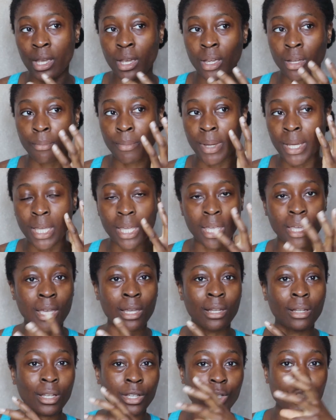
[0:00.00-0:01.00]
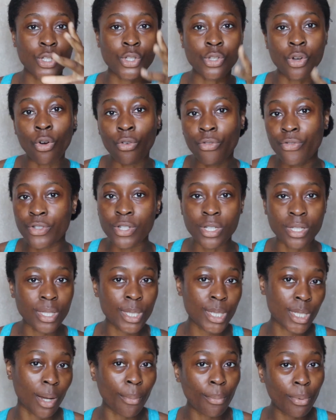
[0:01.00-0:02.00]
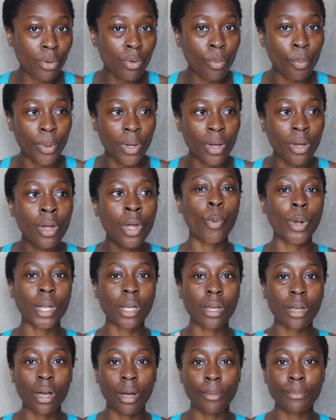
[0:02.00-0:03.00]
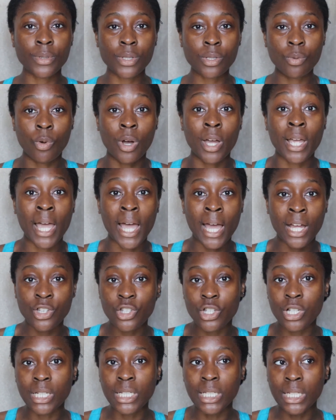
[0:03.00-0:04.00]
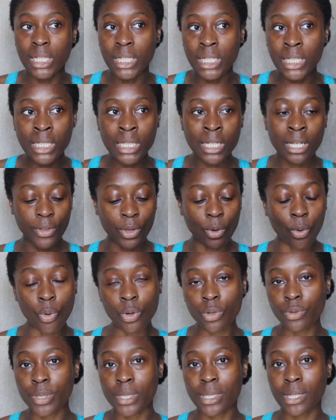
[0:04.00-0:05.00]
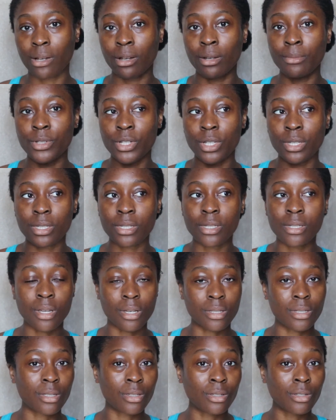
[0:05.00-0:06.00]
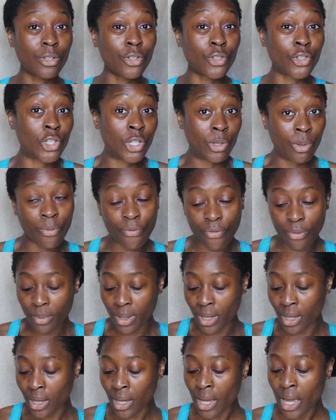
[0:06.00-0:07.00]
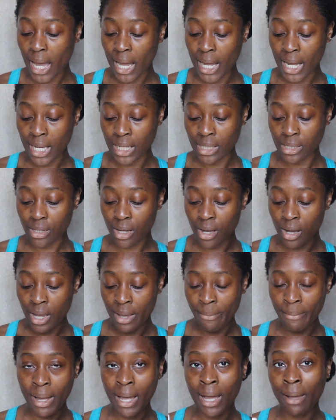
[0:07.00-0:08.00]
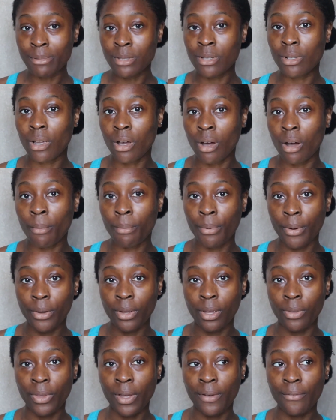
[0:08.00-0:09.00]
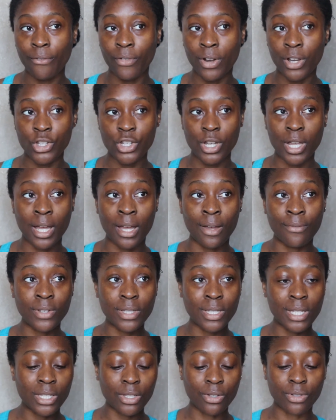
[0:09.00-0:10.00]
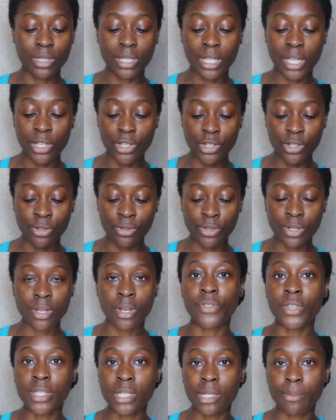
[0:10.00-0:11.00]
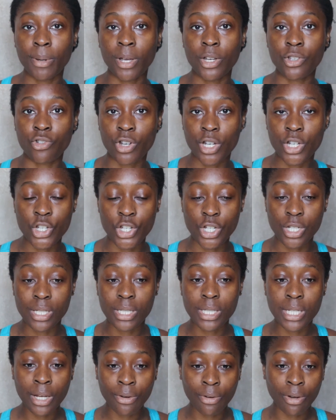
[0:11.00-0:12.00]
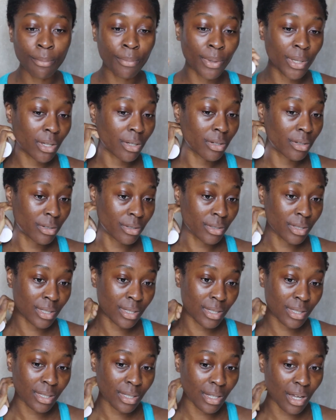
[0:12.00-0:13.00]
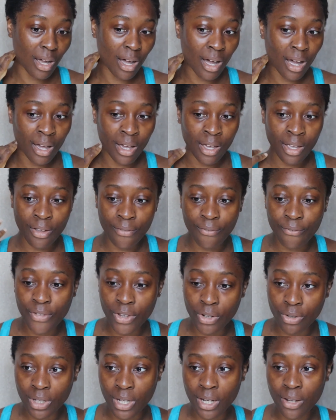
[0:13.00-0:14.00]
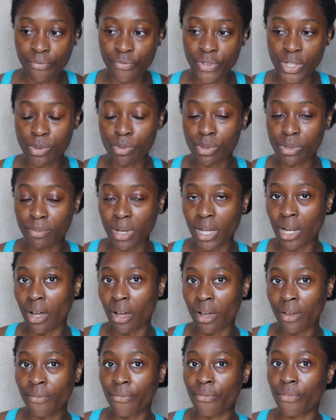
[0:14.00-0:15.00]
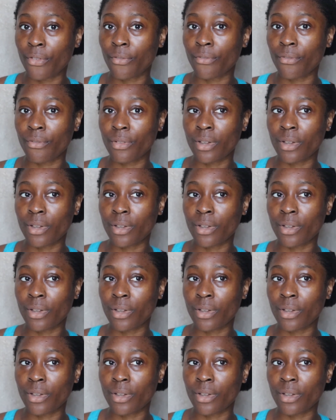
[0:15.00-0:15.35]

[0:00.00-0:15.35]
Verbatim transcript: it and making it like soft and supple. But when it comes to what I actually need, the oil serum just doesn't do it for me, and I am absolutely heartbroken that Fresh have discontinued the deep hydration serum, because I feel like this was my life.